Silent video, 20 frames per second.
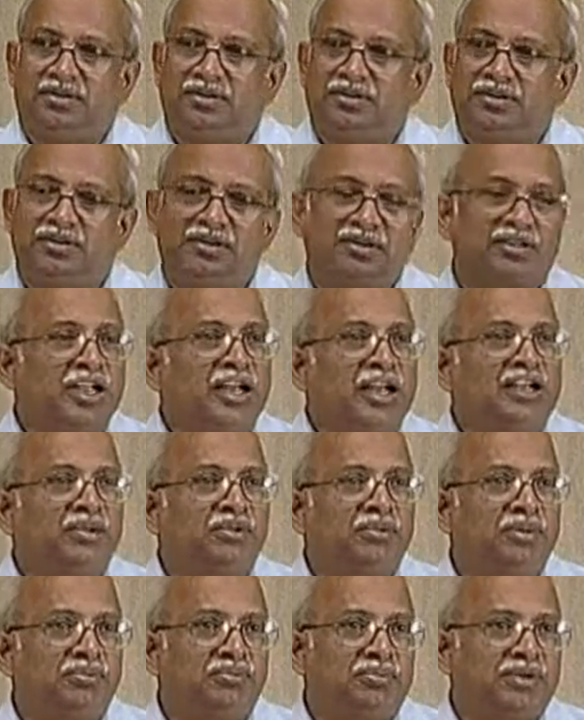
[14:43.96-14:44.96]
the
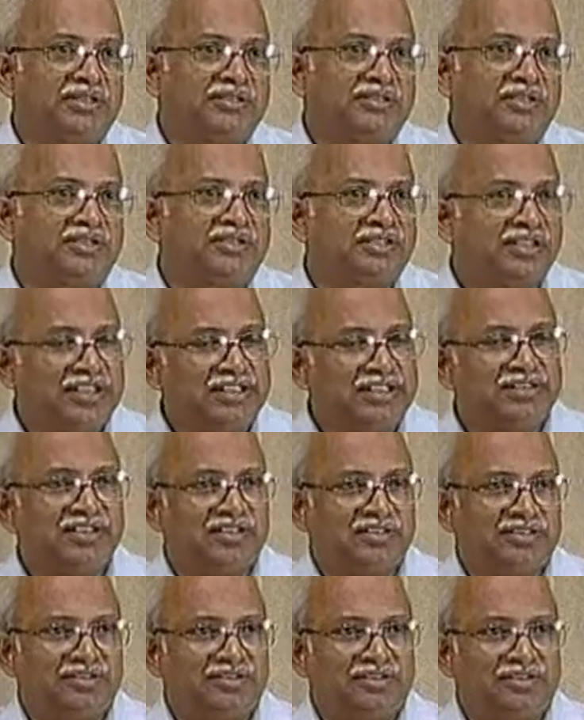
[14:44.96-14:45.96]
dynamic pressure
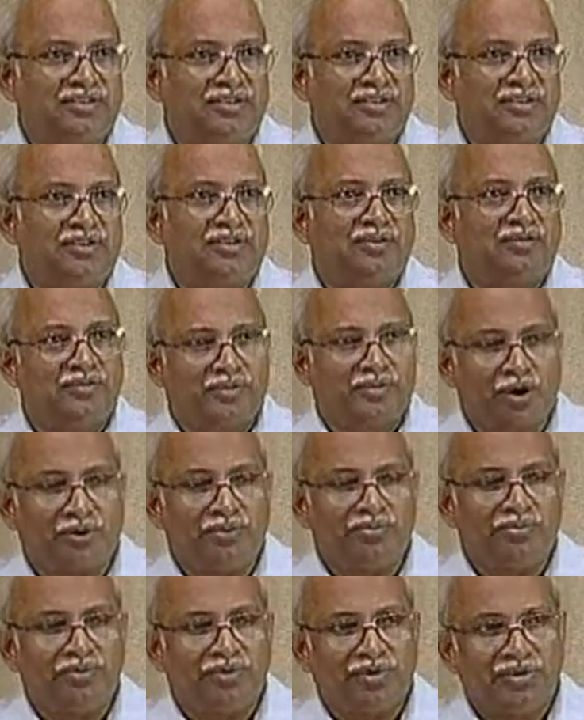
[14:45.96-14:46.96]
changes
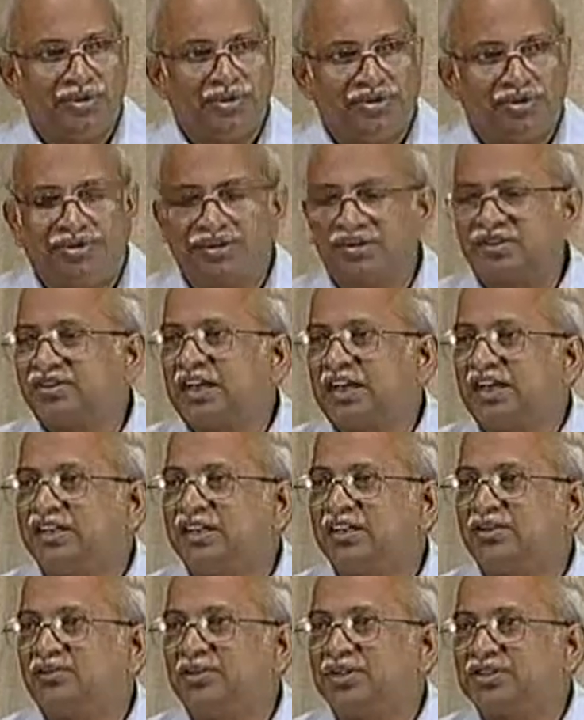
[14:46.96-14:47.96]
from the
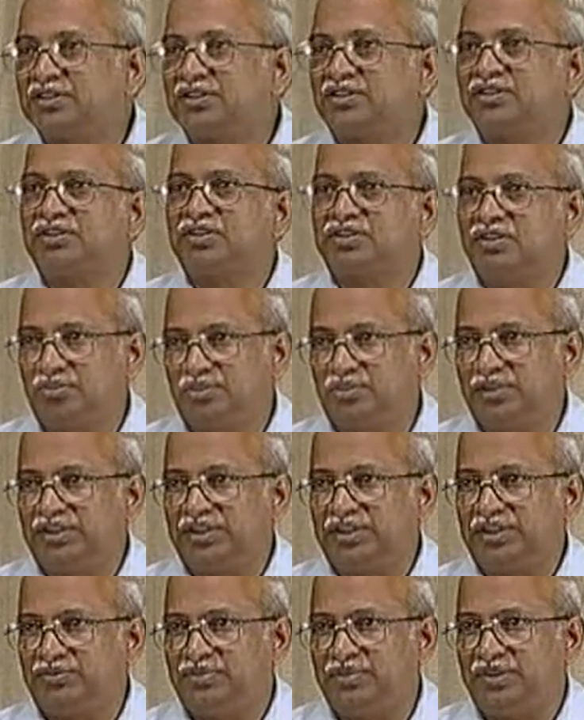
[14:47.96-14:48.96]
static pressure the ship was
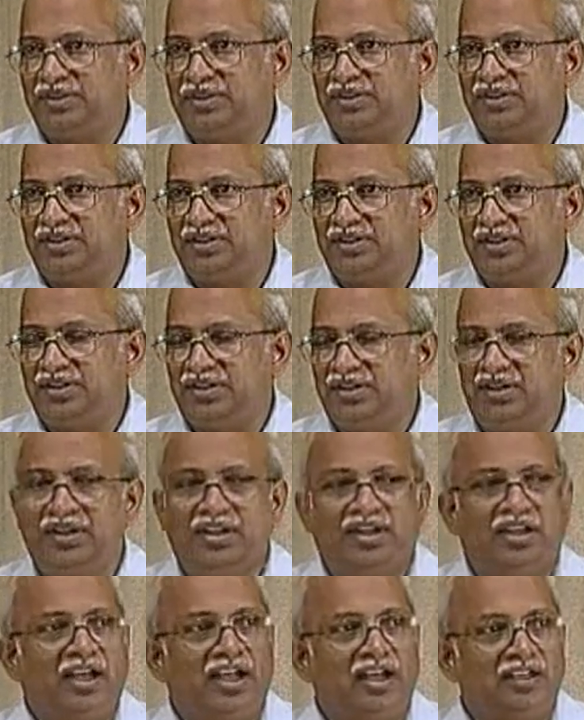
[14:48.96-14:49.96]
experiencing,
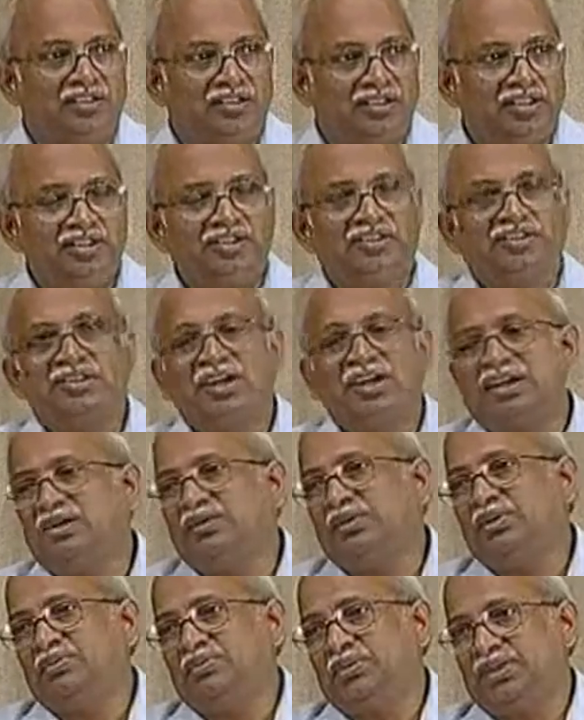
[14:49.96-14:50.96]
and this
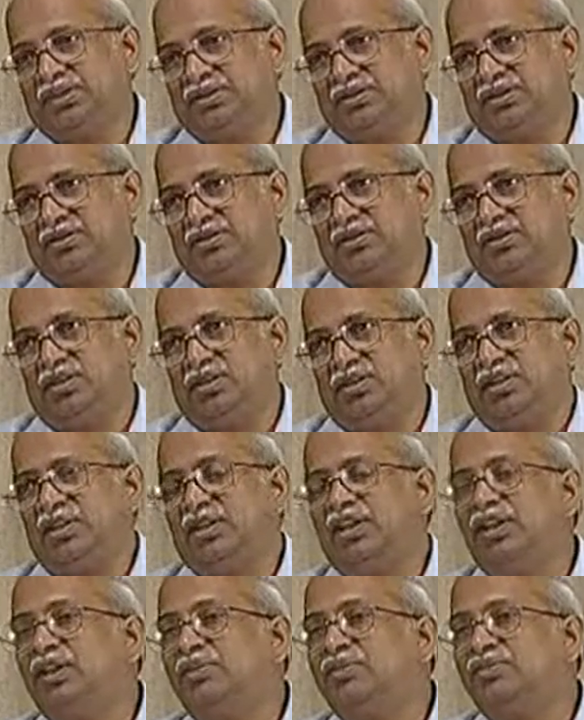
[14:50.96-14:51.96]
dynamic pressure
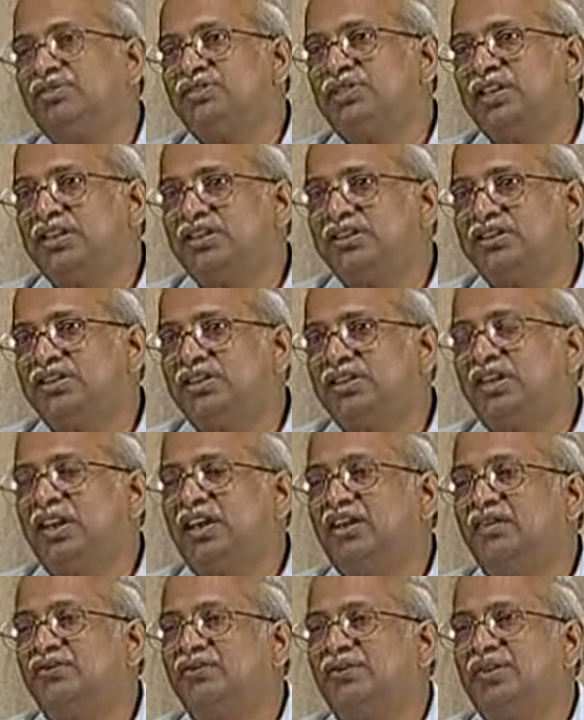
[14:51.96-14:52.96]
keeps changing
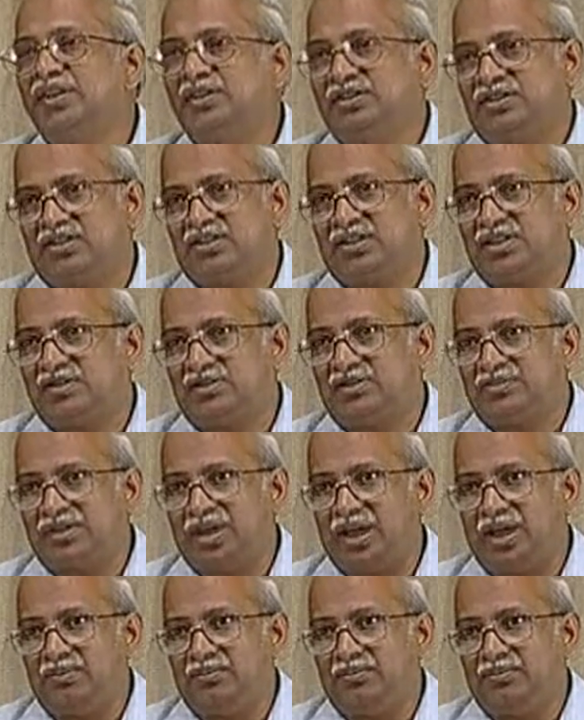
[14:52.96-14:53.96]
every instant of
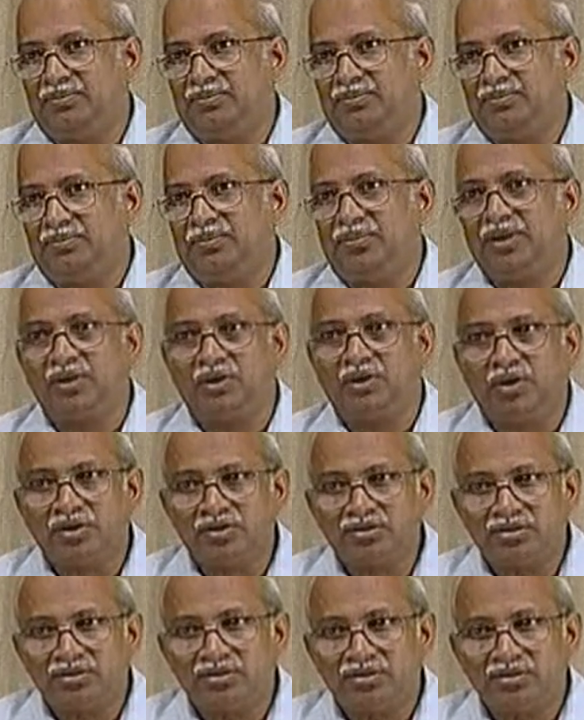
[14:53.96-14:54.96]
time
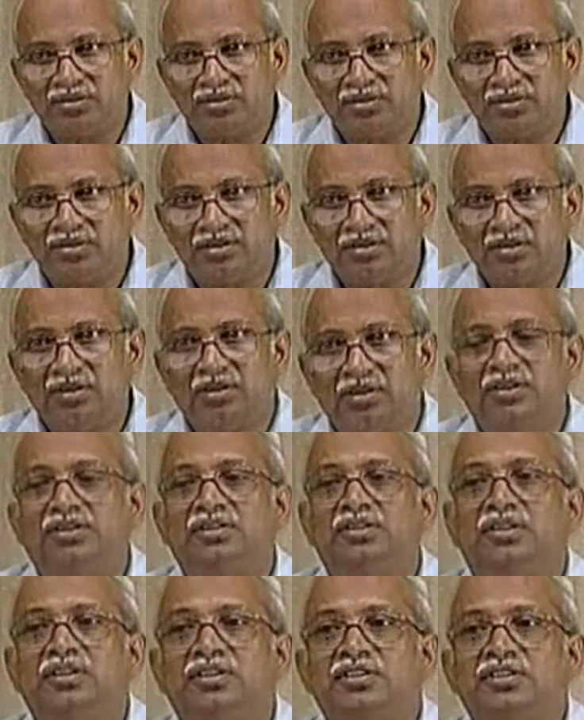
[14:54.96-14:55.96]
because
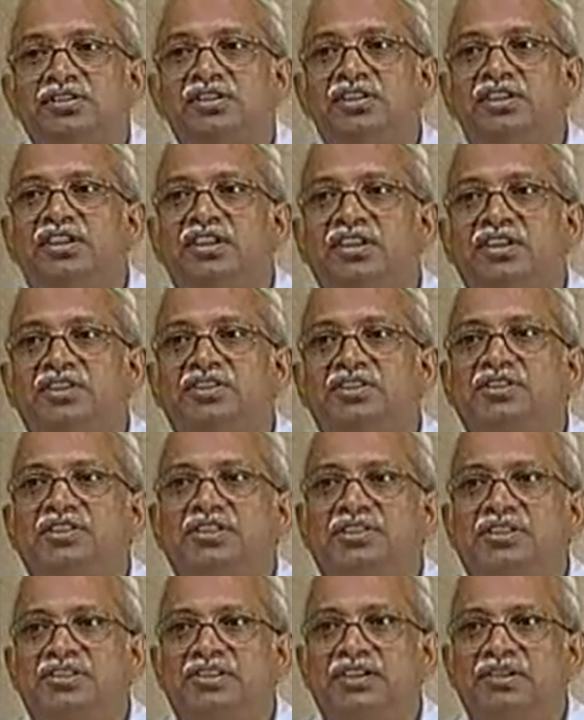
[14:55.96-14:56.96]
the sea condition
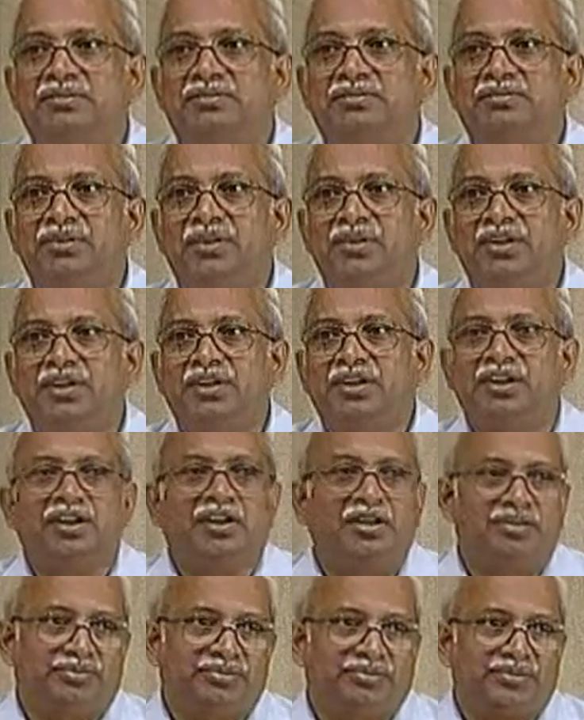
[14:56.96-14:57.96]
itself
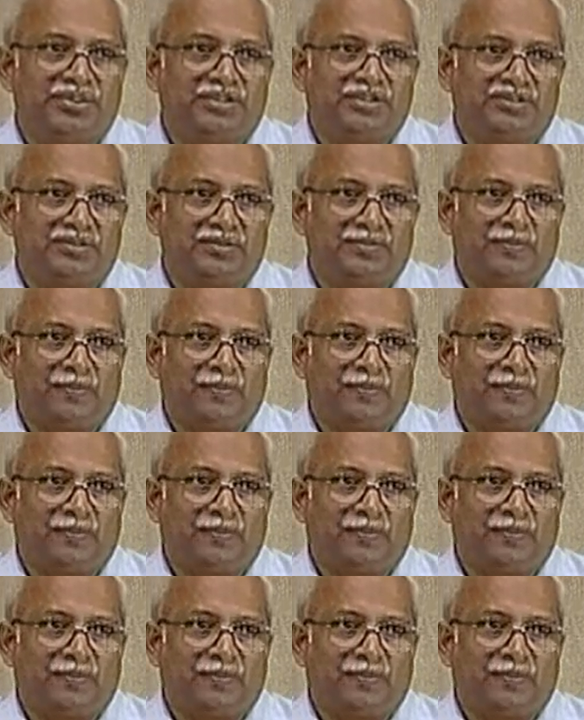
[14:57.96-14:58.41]
keeps changing.